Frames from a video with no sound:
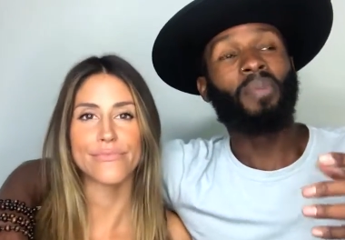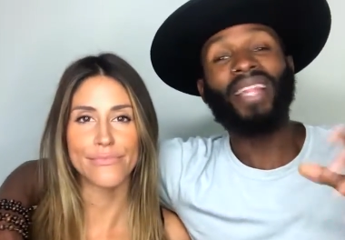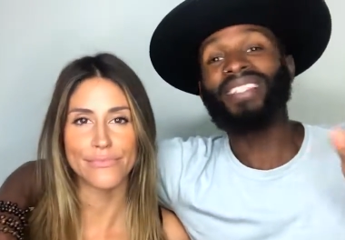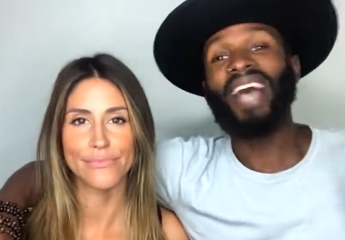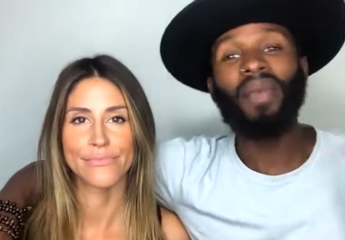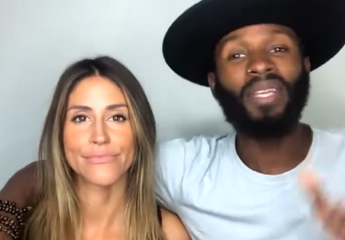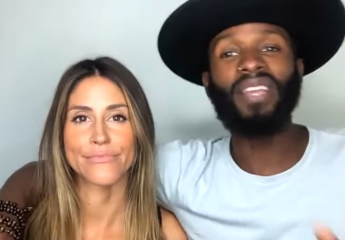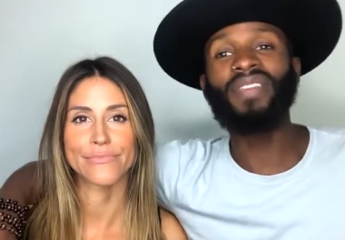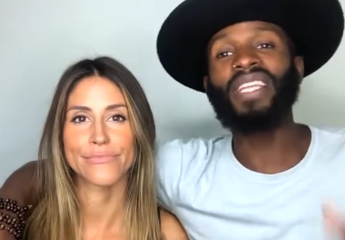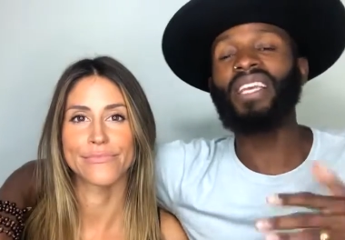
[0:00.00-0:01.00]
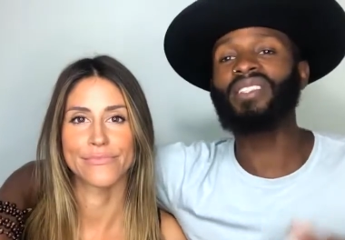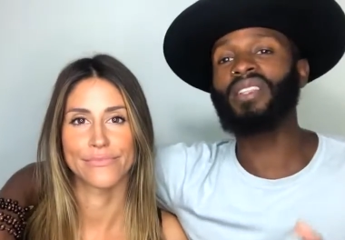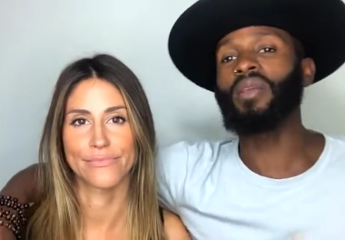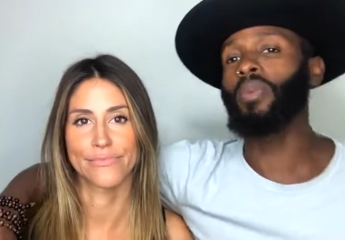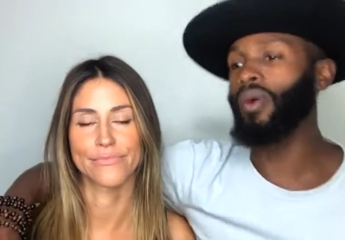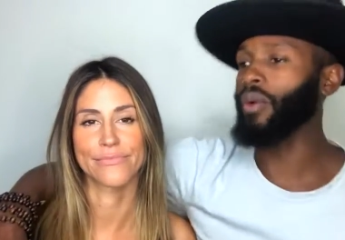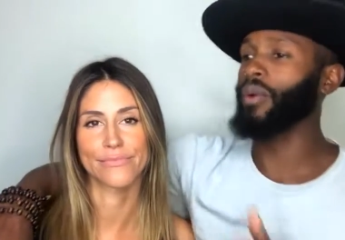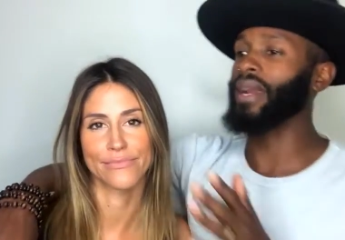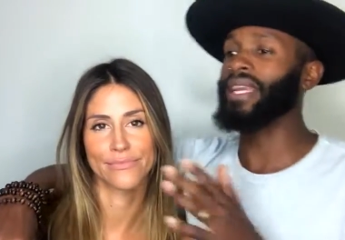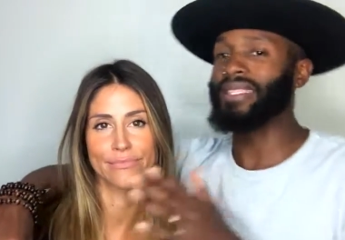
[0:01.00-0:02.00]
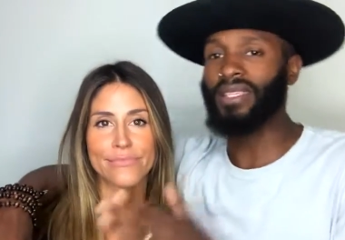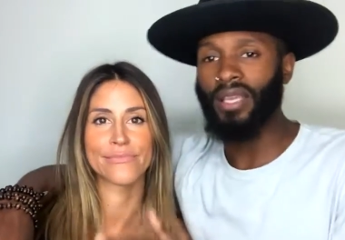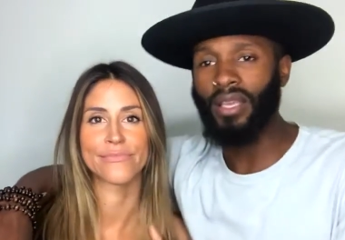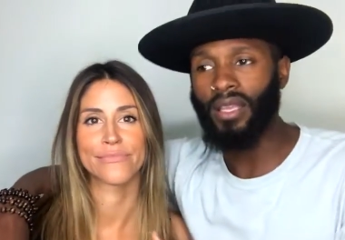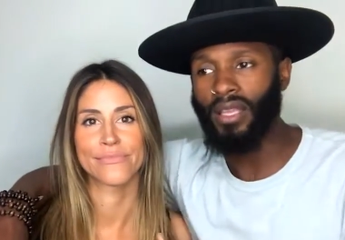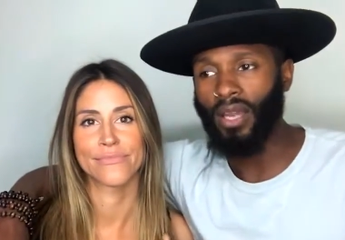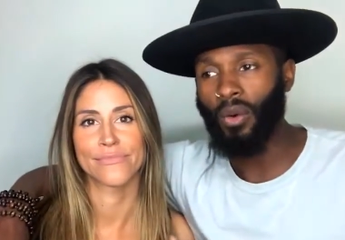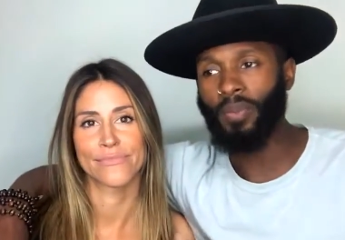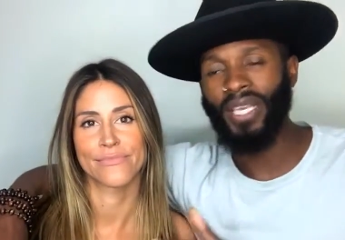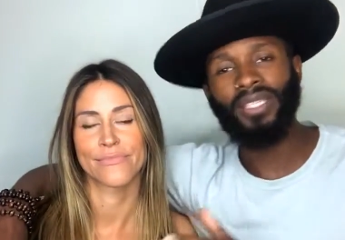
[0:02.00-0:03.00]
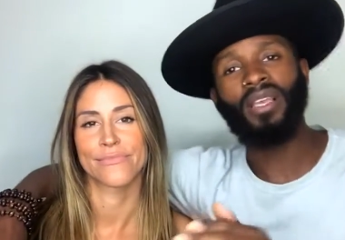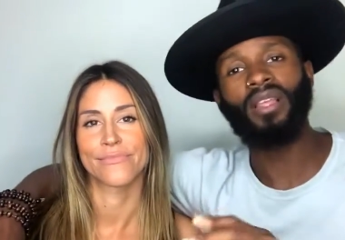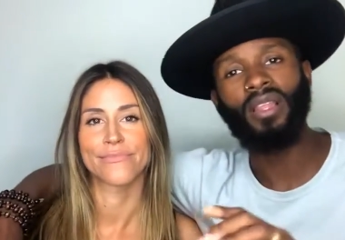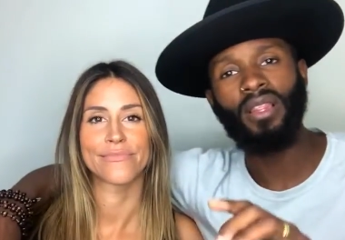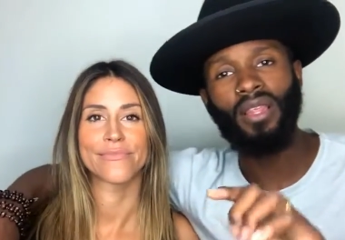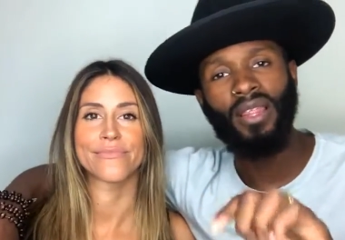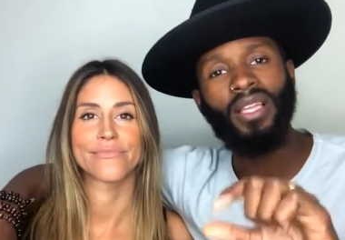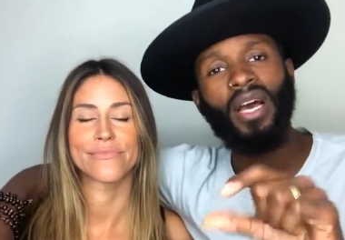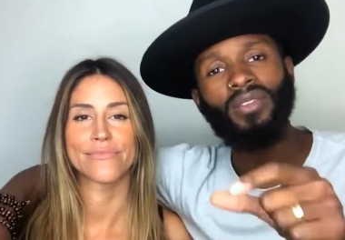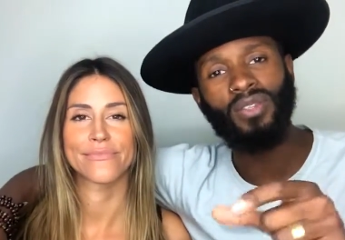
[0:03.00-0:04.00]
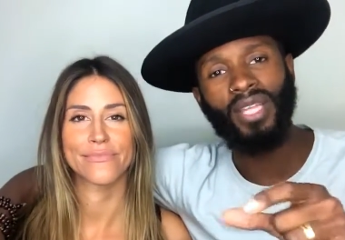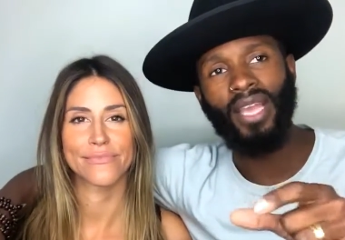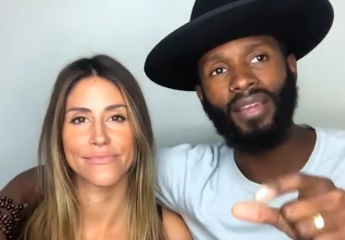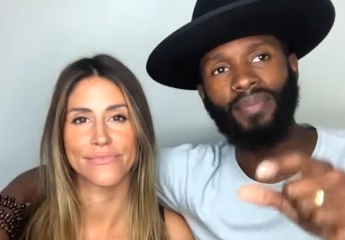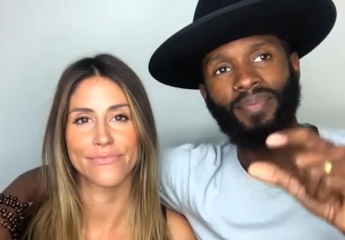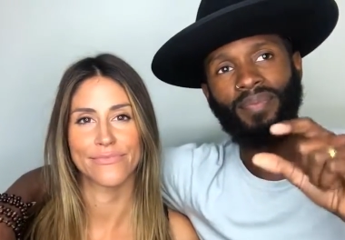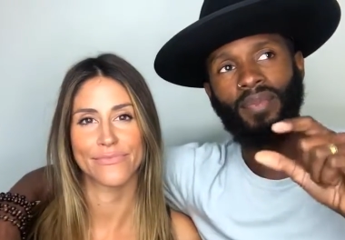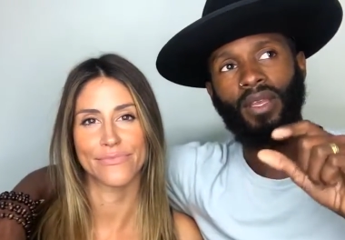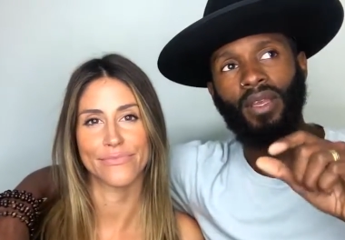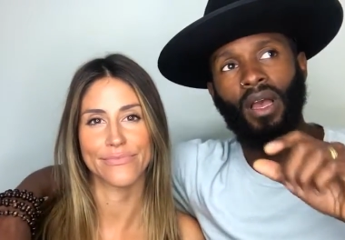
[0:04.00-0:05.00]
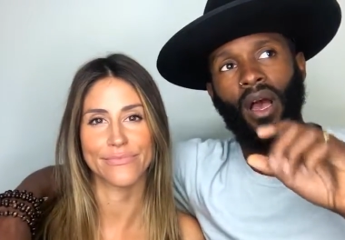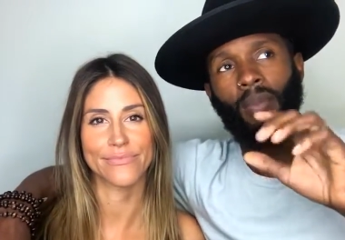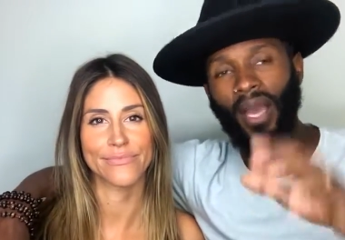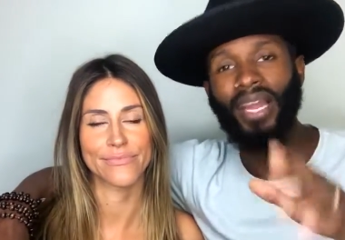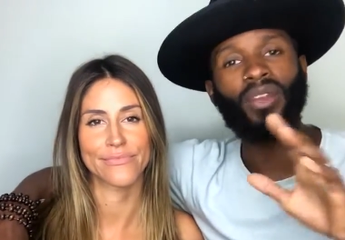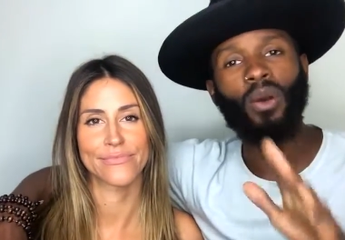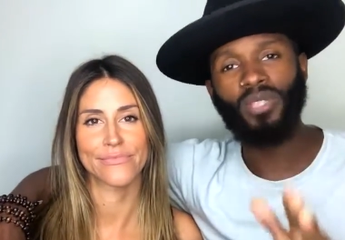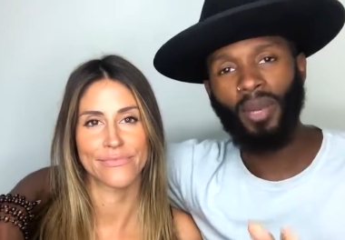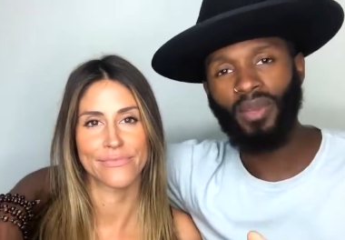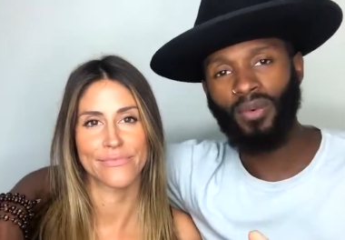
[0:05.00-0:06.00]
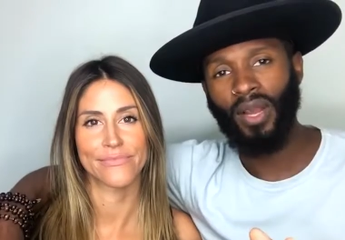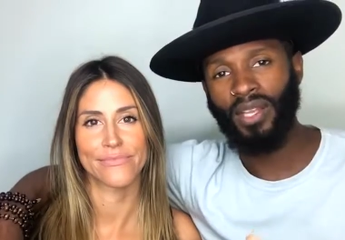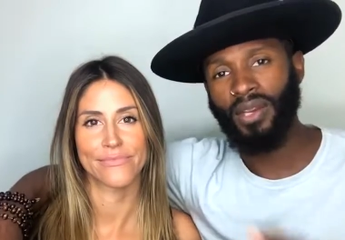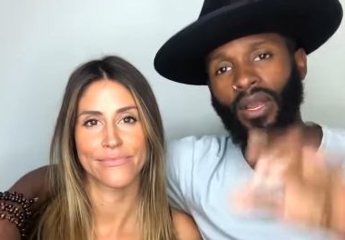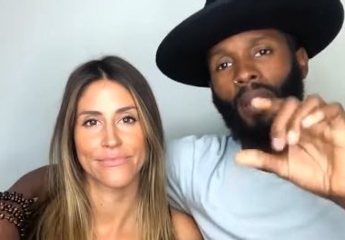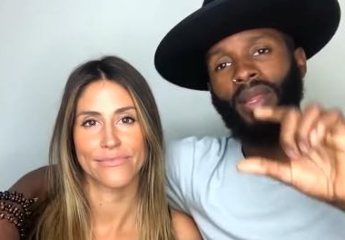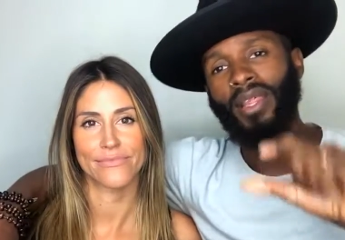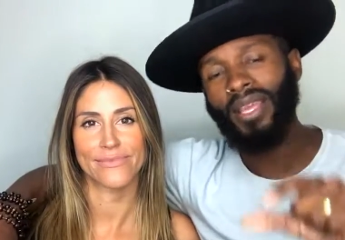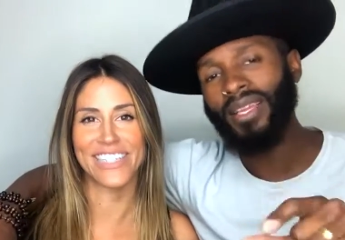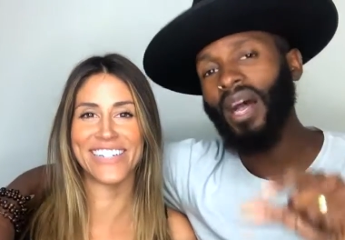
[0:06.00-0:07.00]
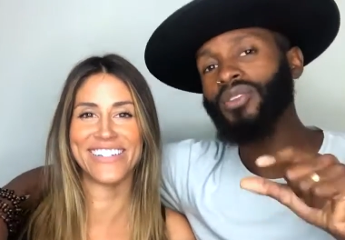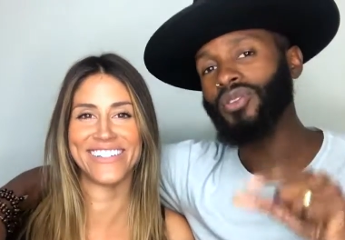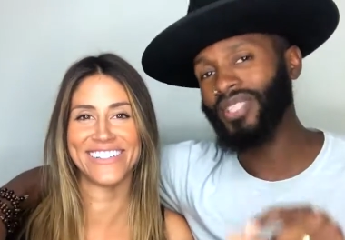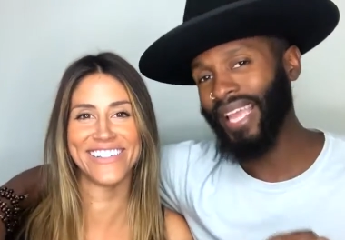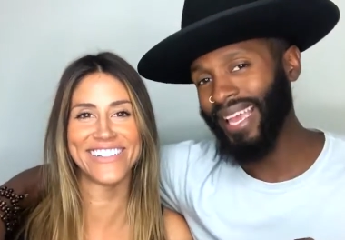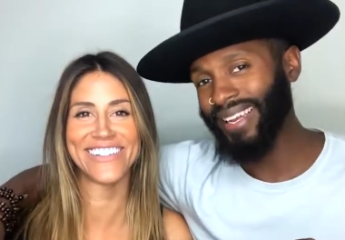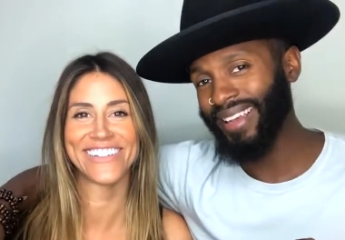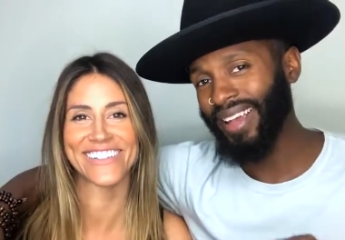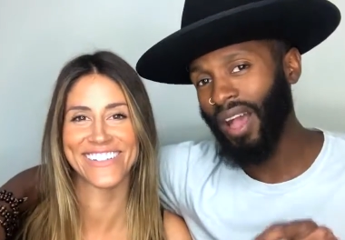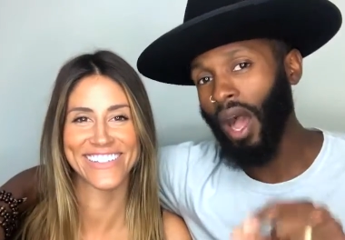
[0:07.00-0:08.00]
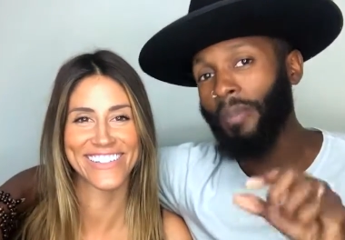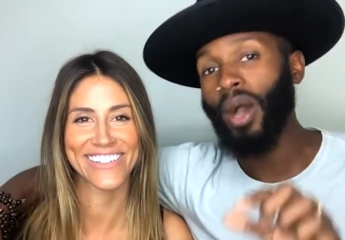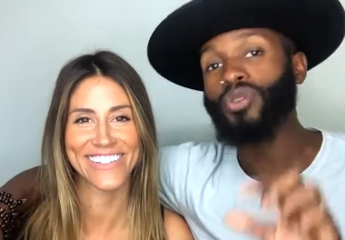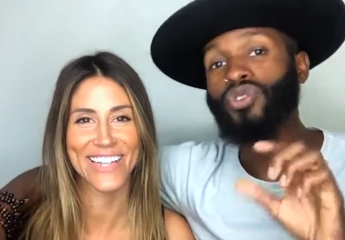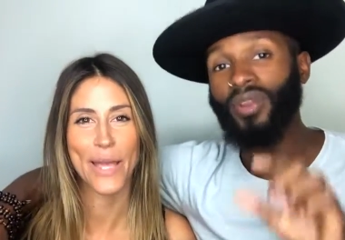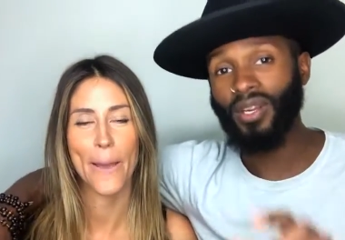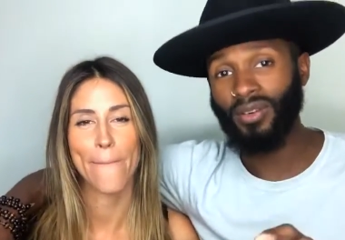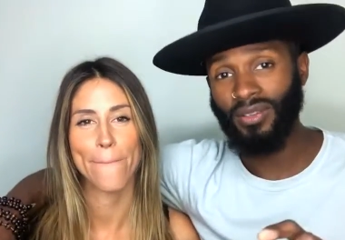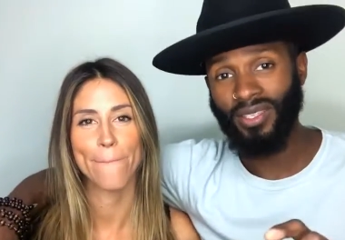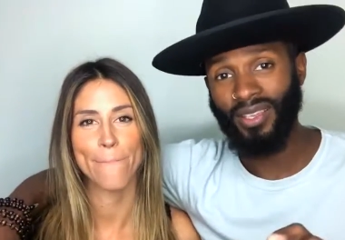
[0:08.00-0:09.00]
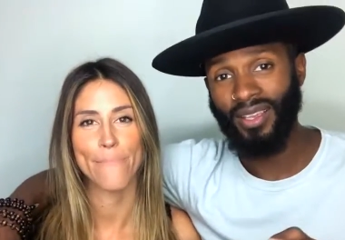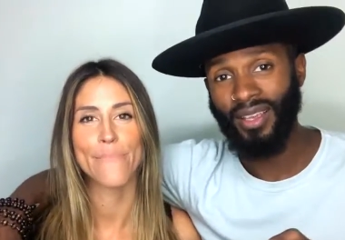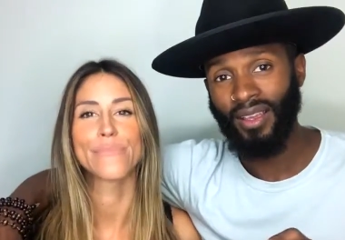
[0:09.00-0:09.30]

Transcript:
Speaker 1: by the time it even gets to the point where it's, you know, because the thing to understand about, and I know I'm jumping around here, but the thing to understand about triggers